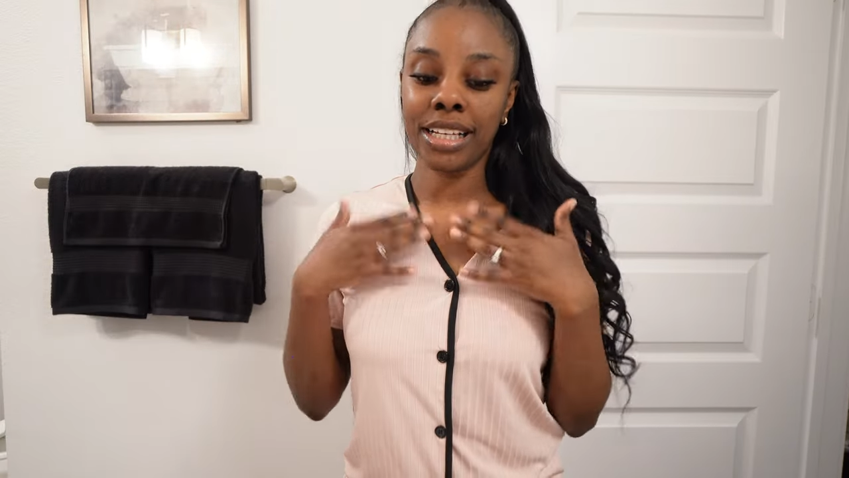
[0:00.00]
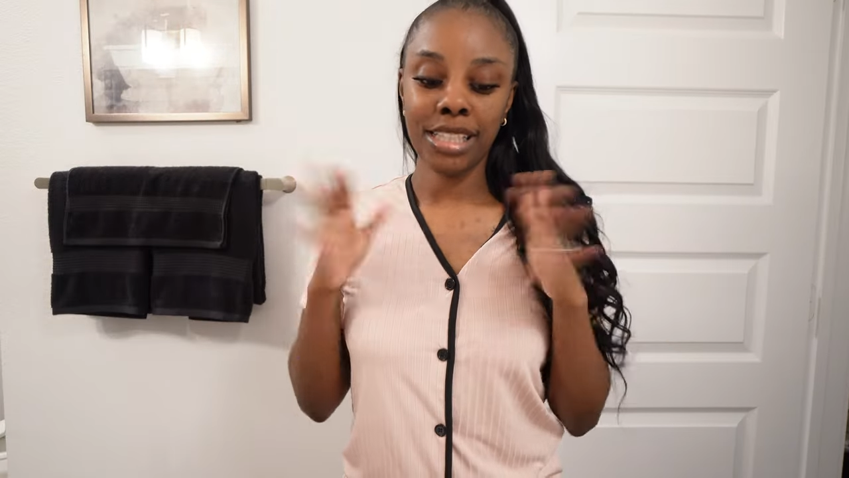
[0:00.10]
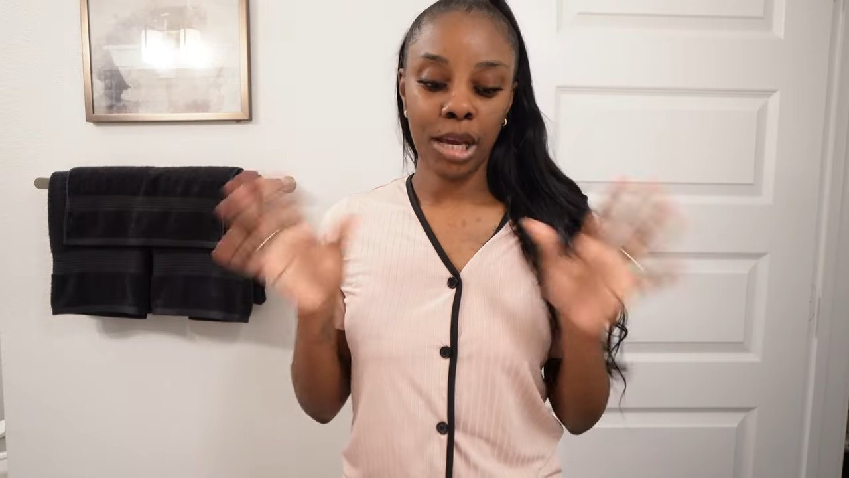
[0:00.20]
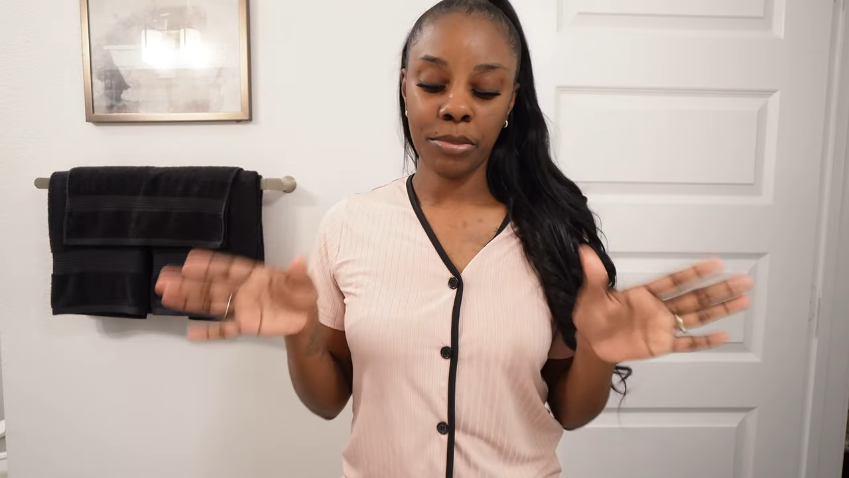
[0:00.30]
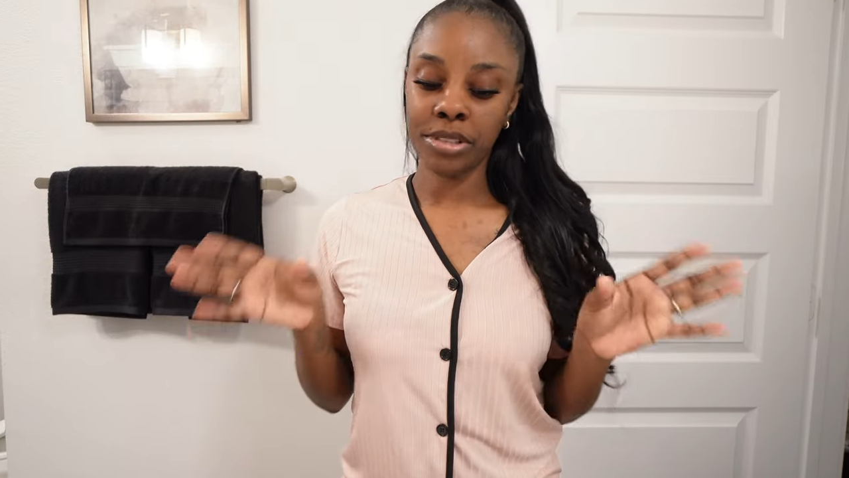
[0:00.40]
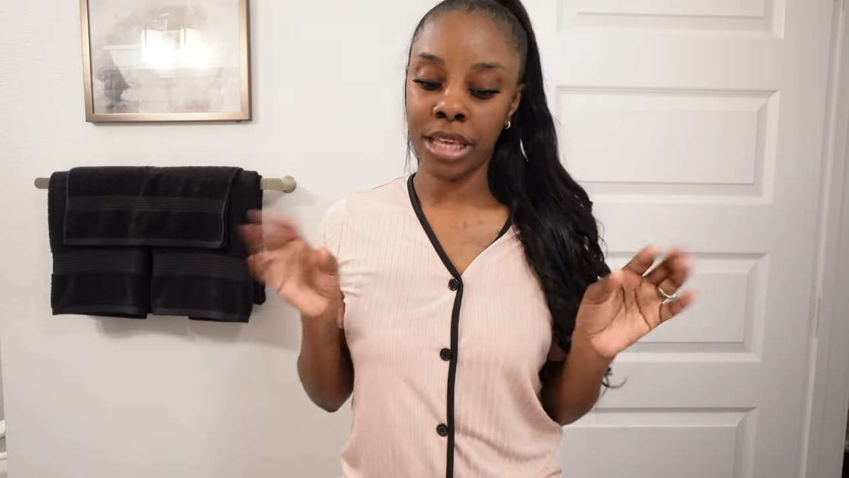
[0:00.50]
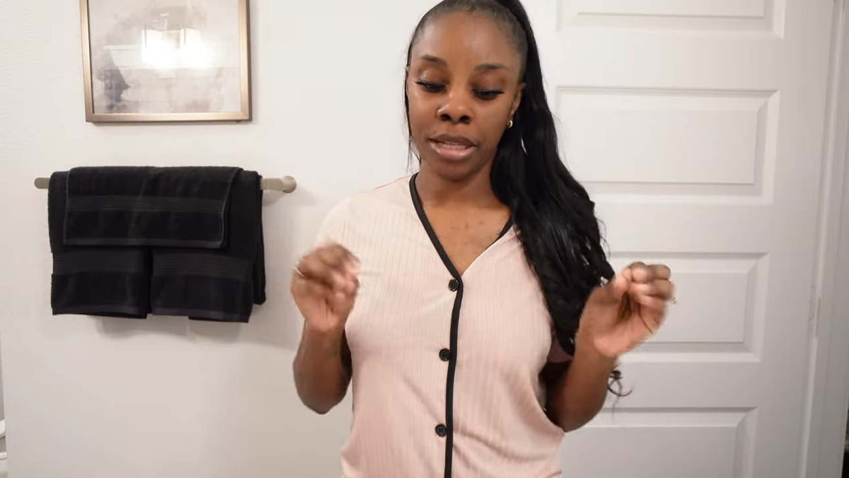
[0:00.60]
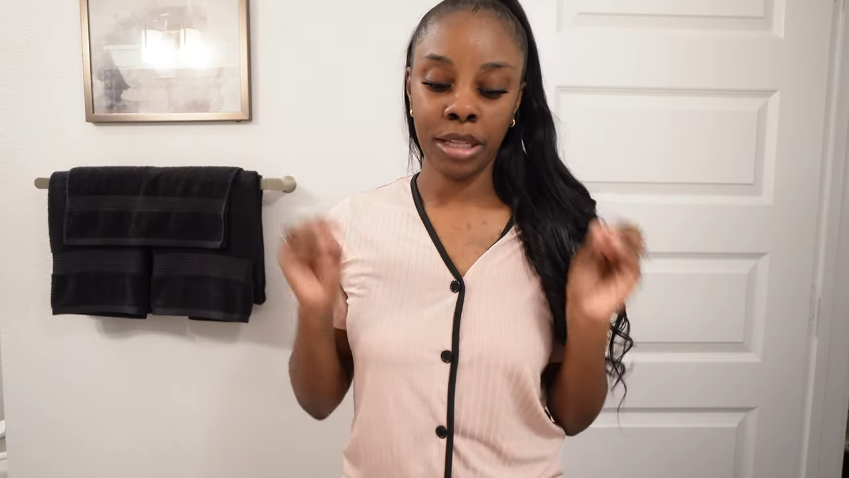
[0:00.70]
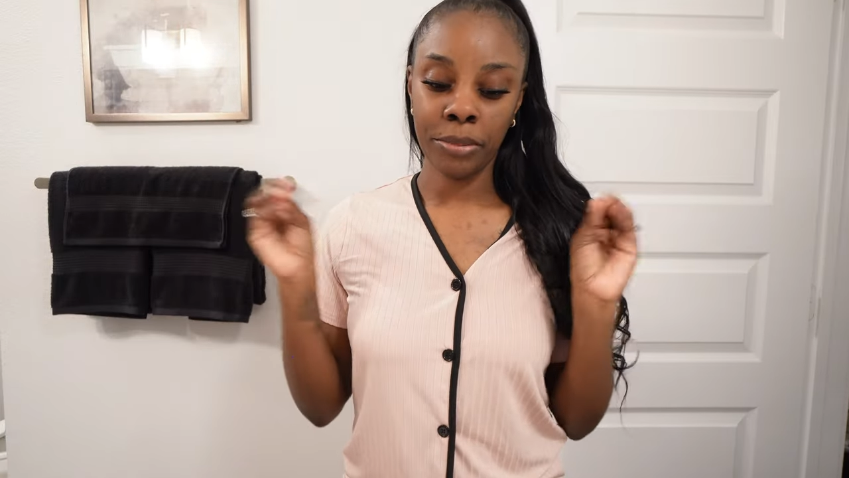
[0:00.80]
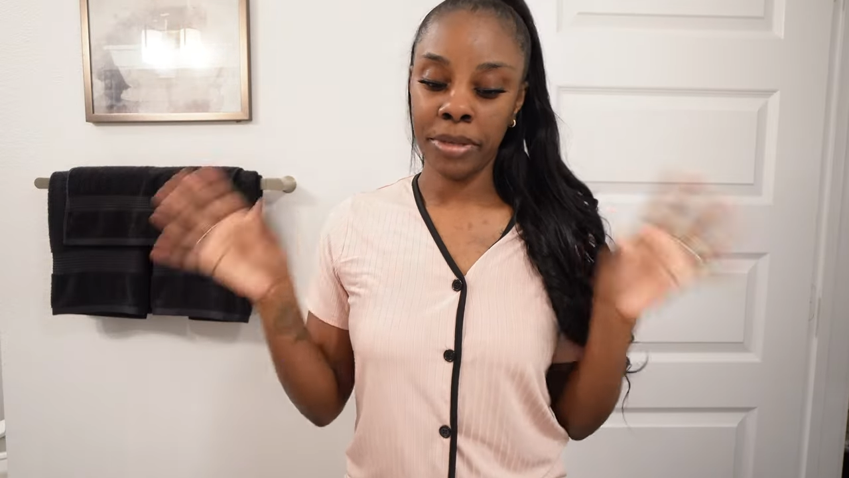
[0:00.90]
Cause I almost
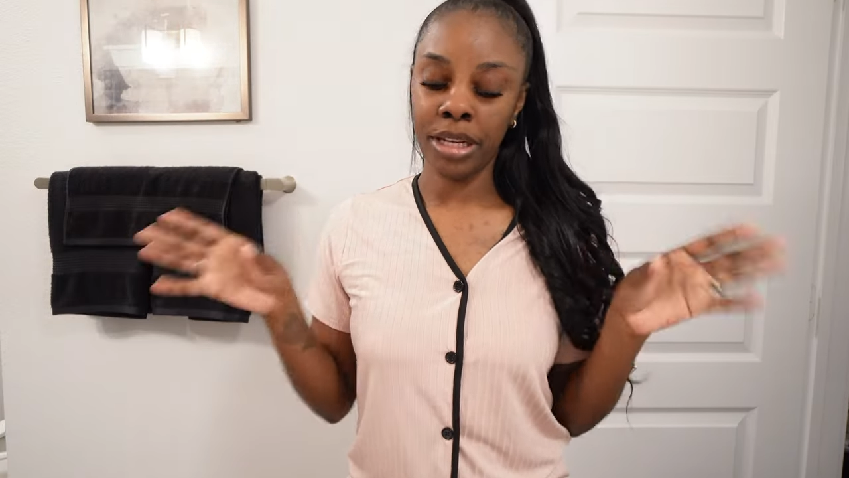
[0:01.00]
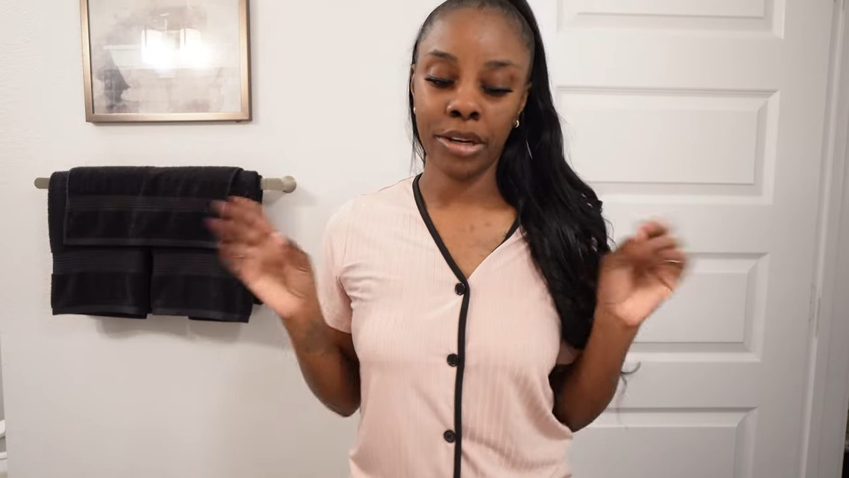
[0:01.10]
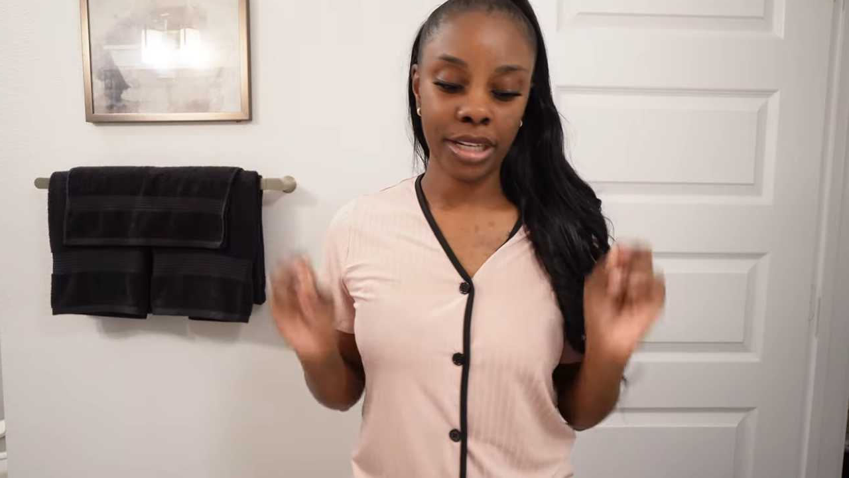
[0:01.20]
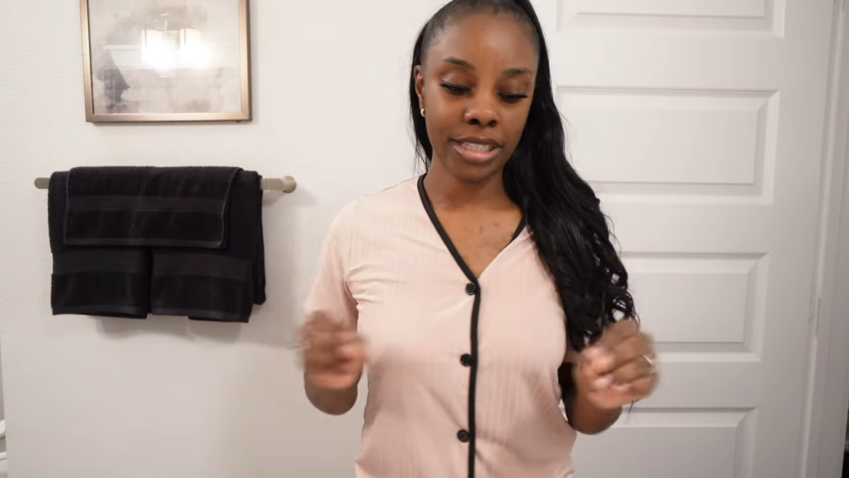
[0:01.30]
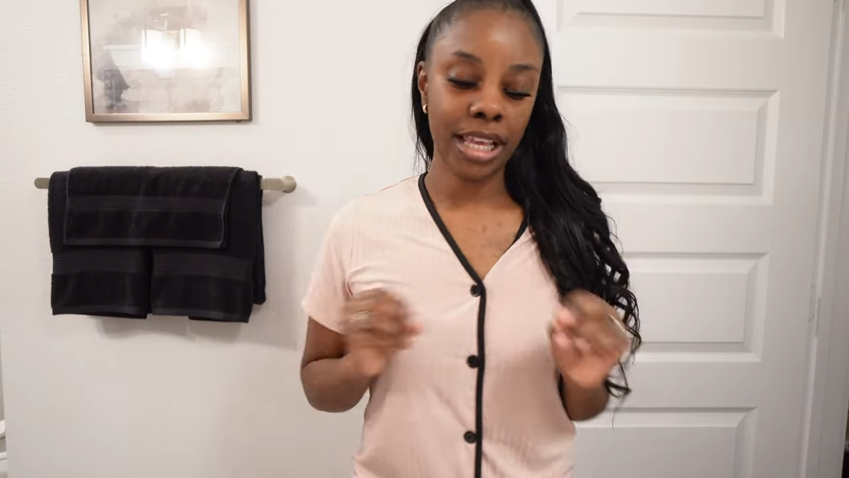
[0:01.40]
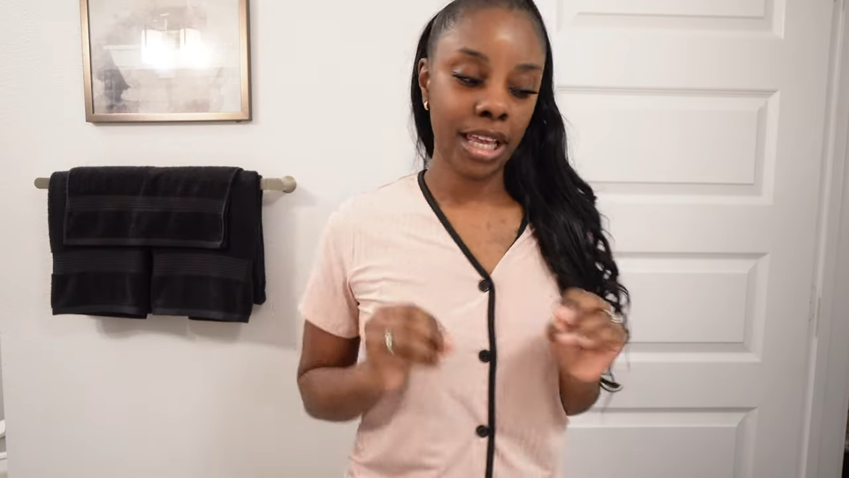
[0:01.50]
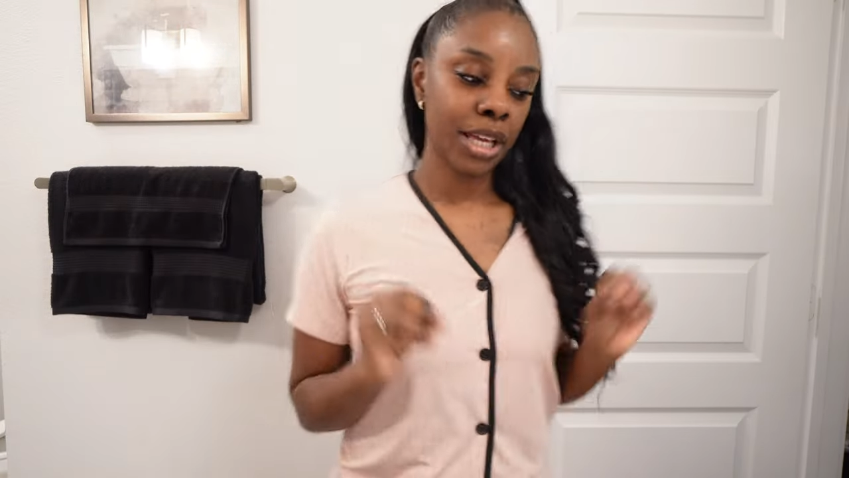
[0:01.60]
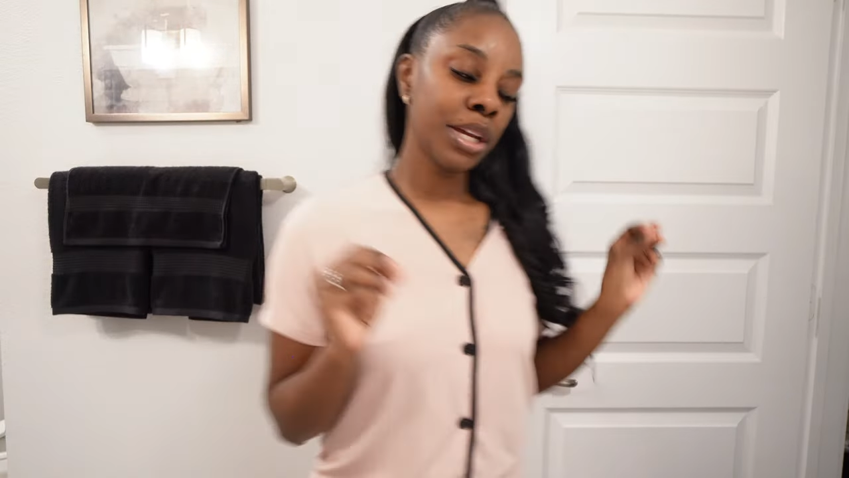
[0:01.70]
had a little mini heart attack.